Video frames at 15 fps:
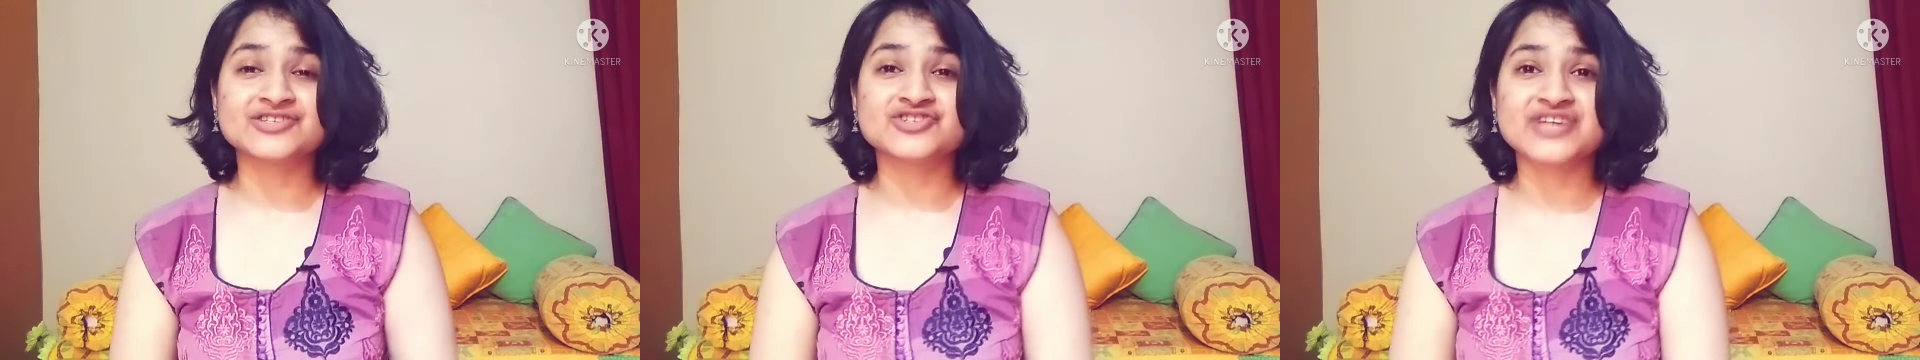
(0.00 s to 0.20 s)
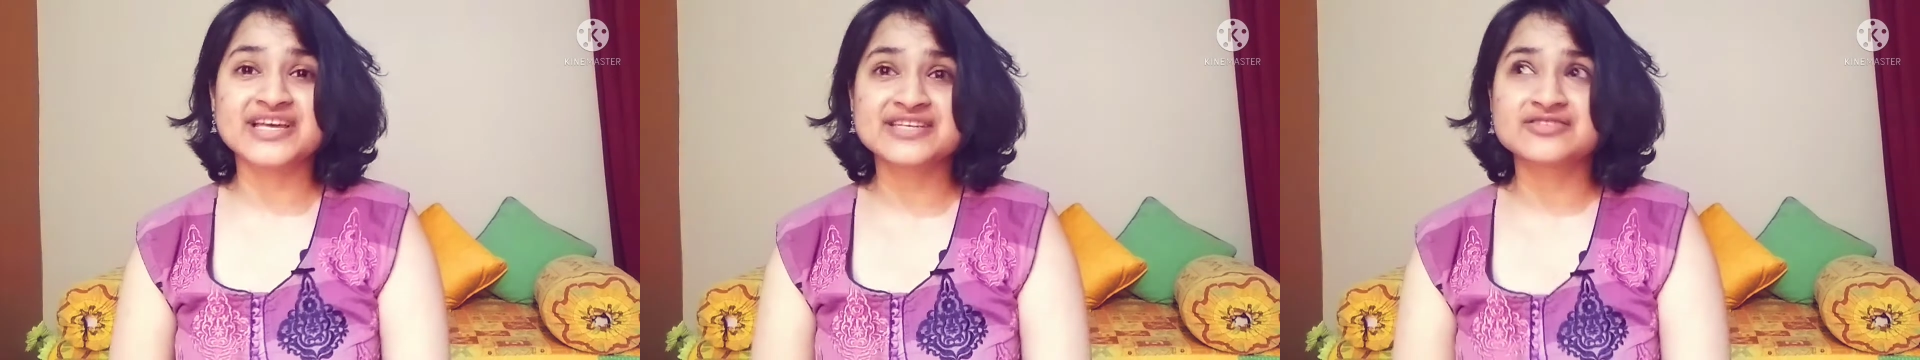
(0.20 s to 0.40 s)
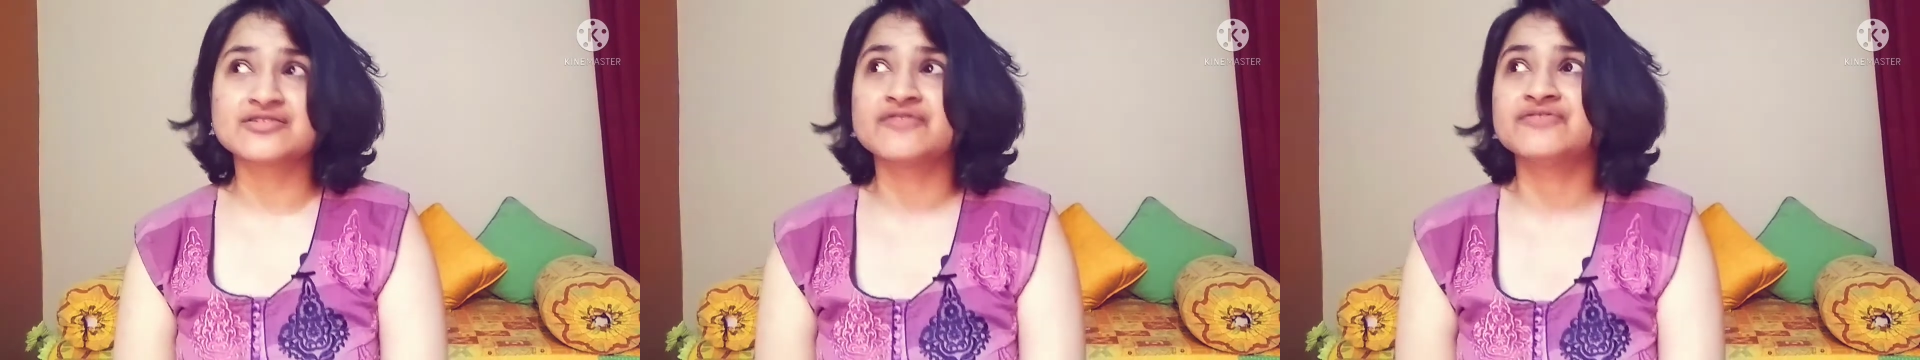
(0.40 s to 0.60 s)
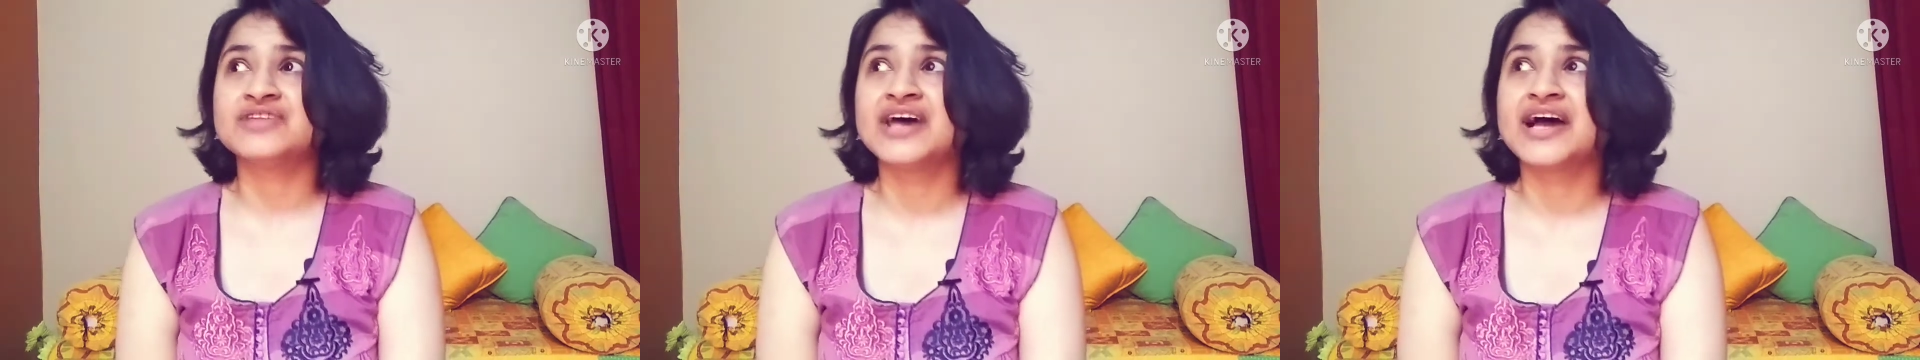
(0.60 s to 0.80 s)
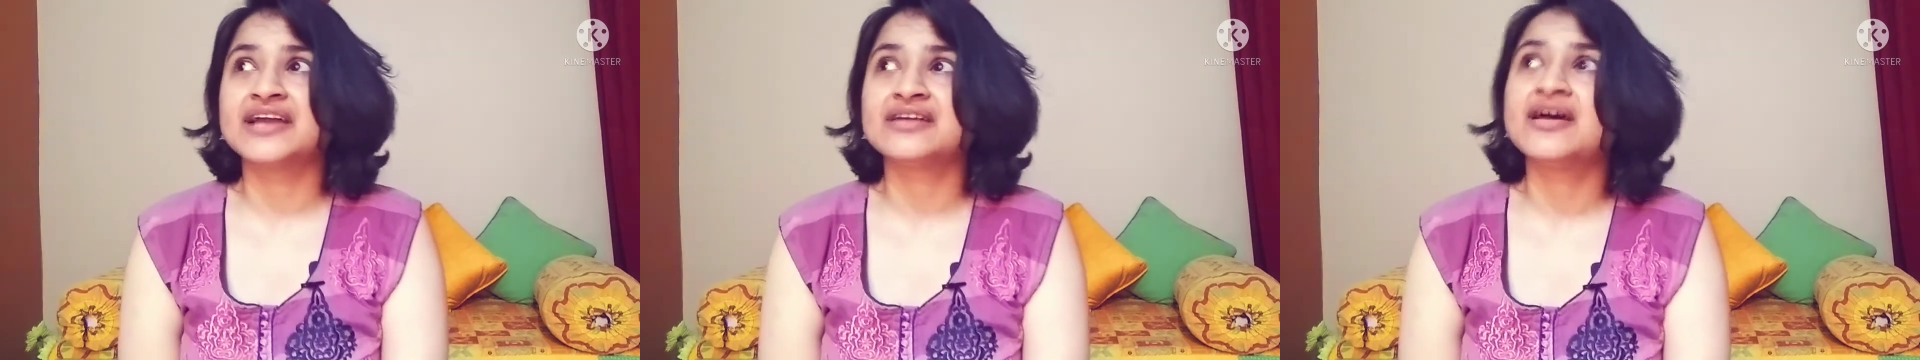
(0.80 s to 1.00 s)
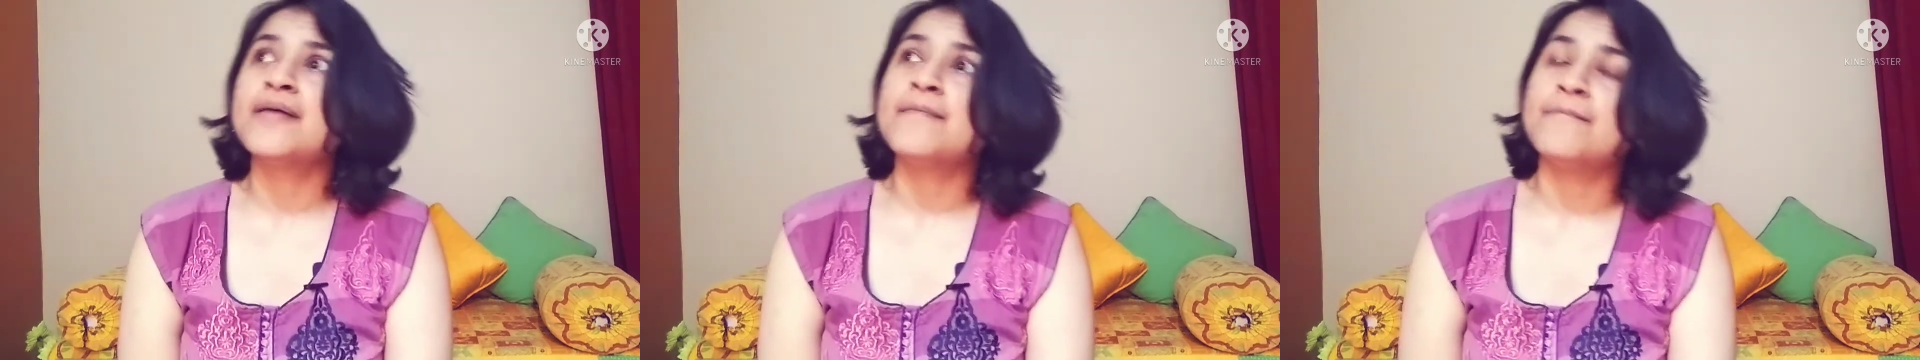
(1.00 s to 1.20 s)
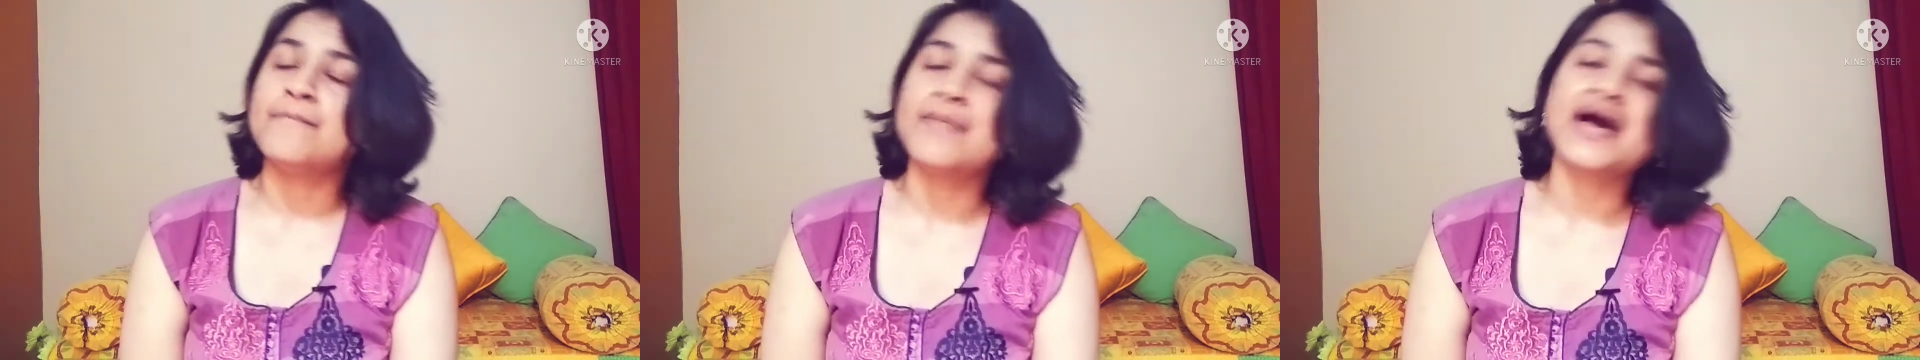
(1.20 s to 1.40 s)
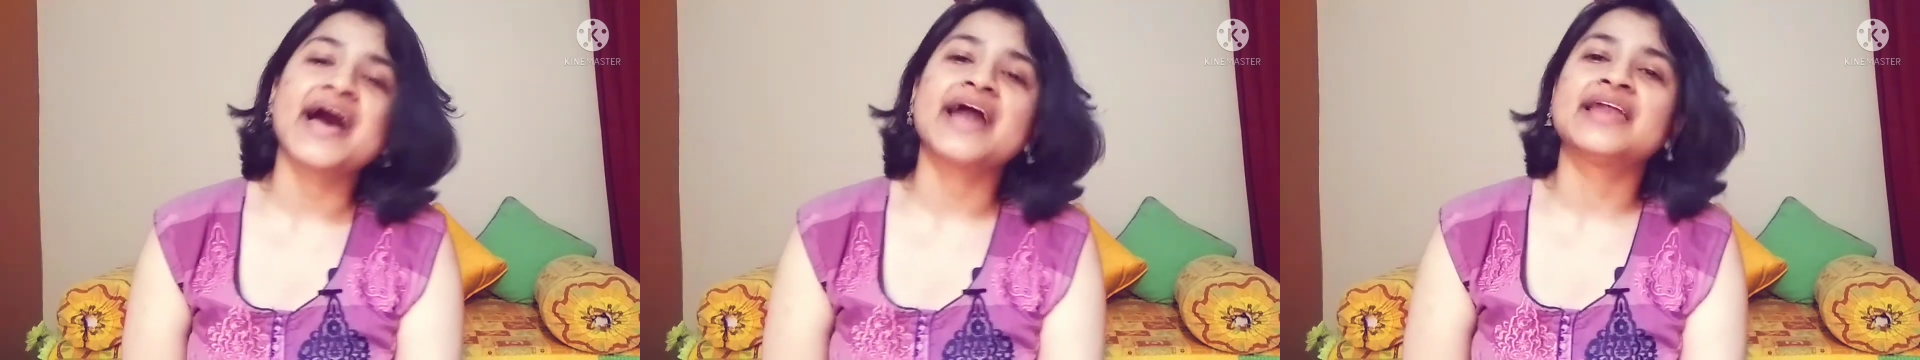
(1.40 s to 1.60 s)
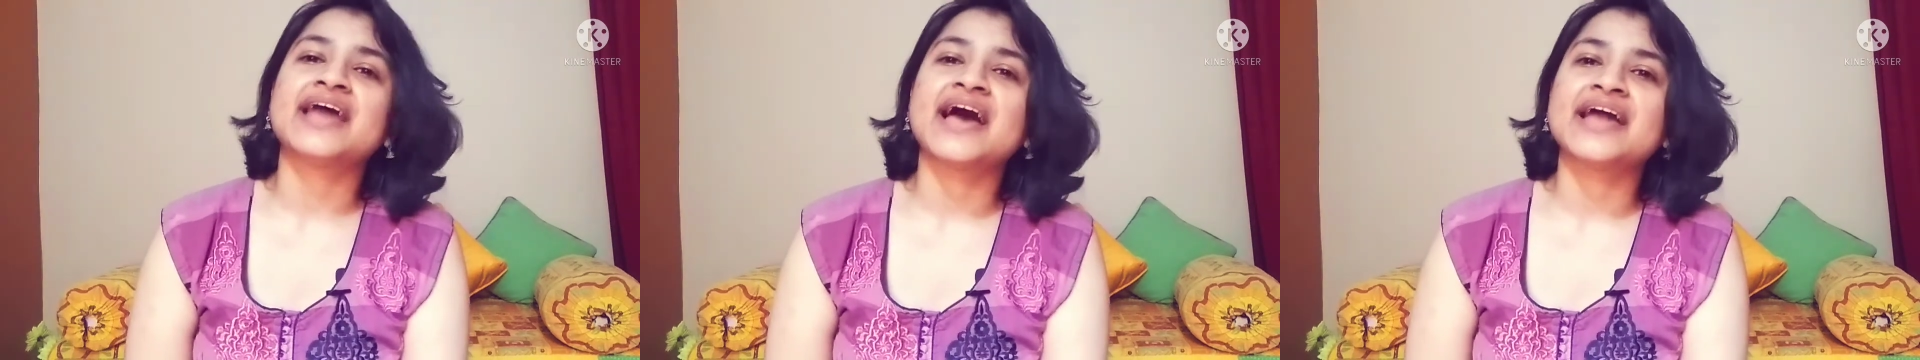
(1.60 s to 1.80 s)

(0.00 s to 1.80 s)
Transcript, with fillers: chest of that man,